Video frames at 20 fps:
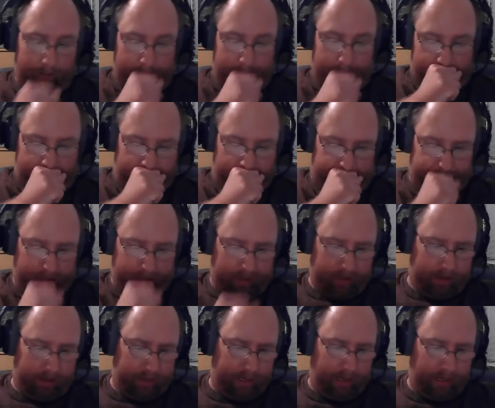
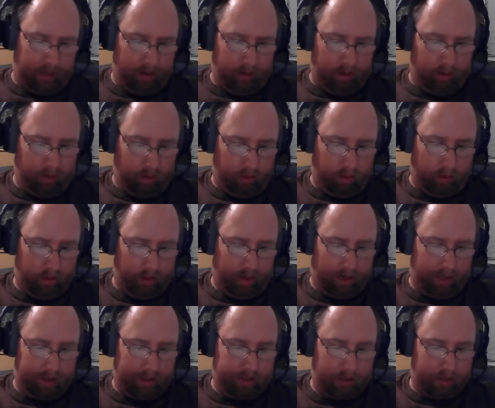neither day nor
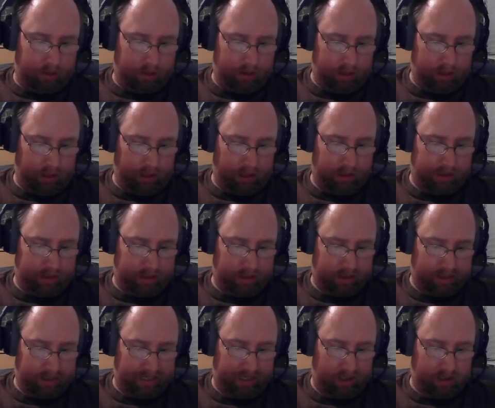night
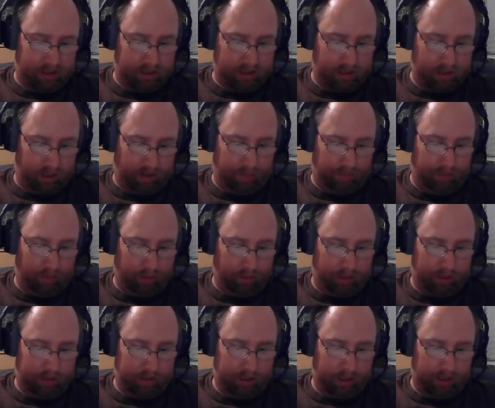seeth sleep
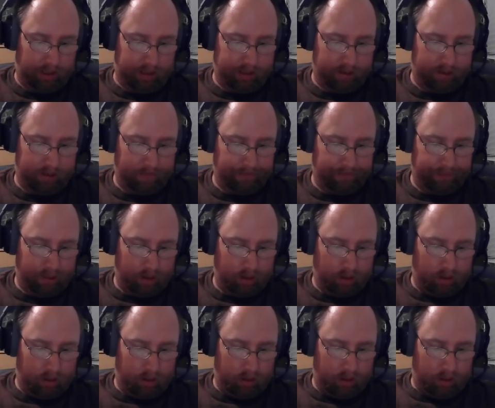with his eyes.
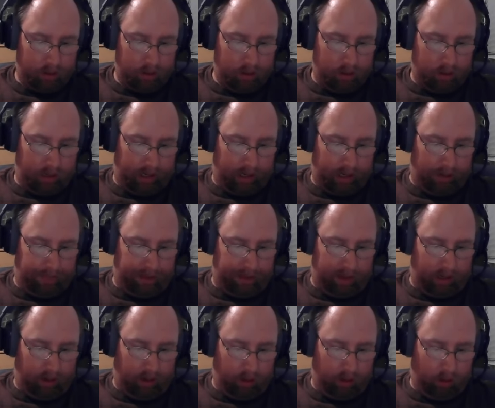Then I
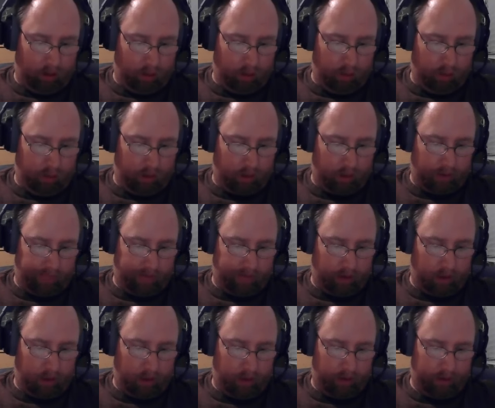beheld all the work of
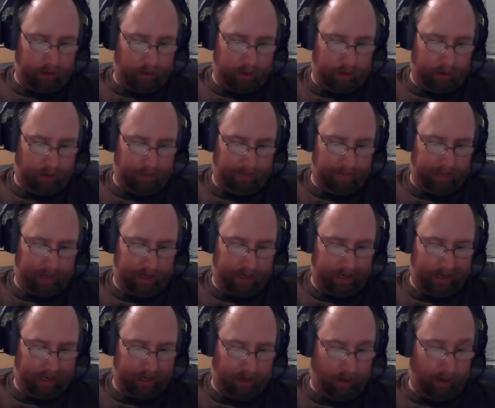God, that a
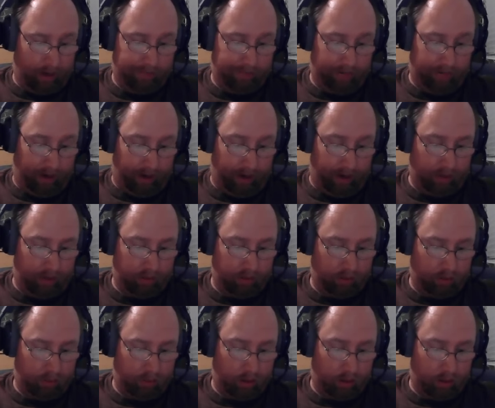man cannot find out
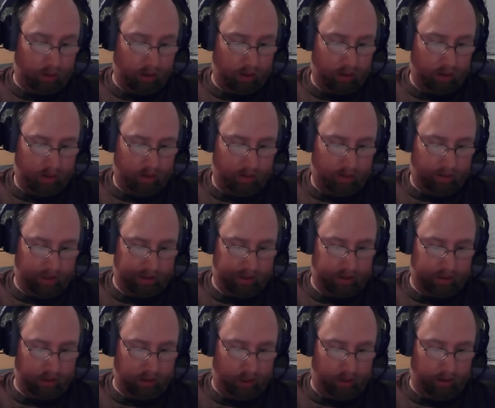the work
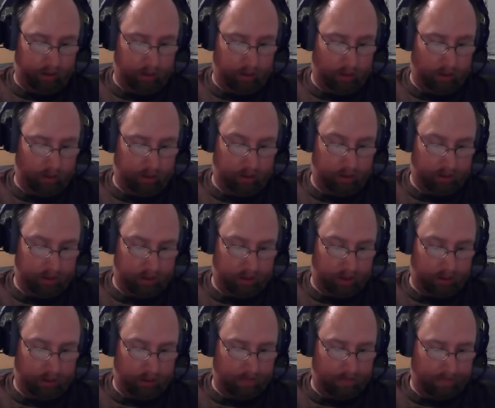that's done under the sun.